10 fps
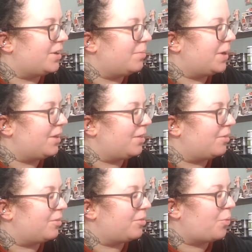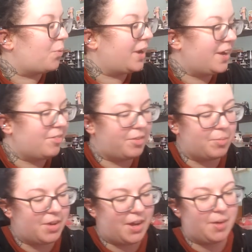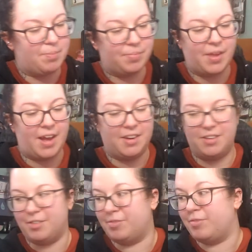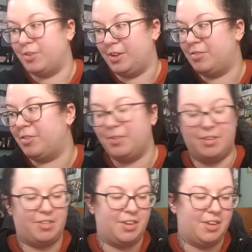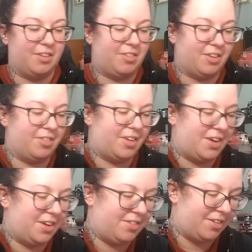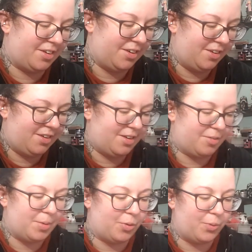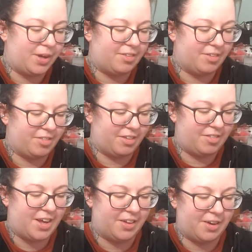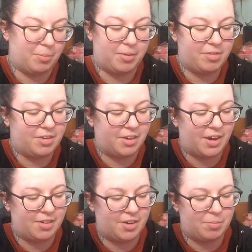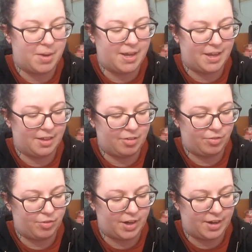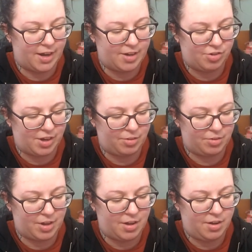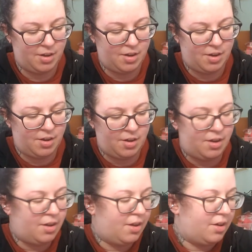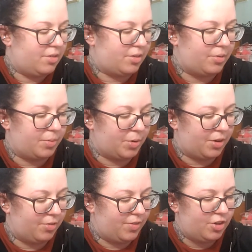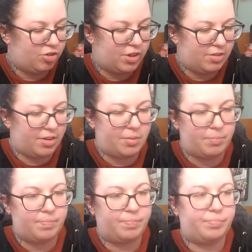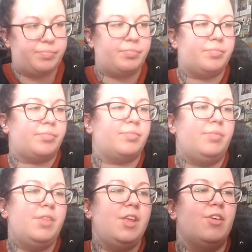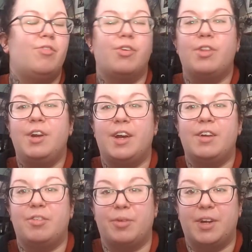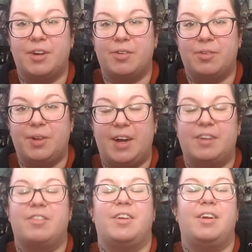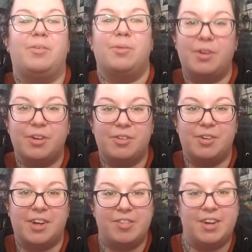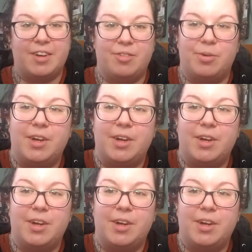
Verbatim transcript: and make those when I have some time. I need to fully focus on this because I need to, it's been a week since the sale and I'm still not done making these friggin' eyeshadows yet. So I'm gonna finish this up for the night so I can go relax, and I'll talk to you guys next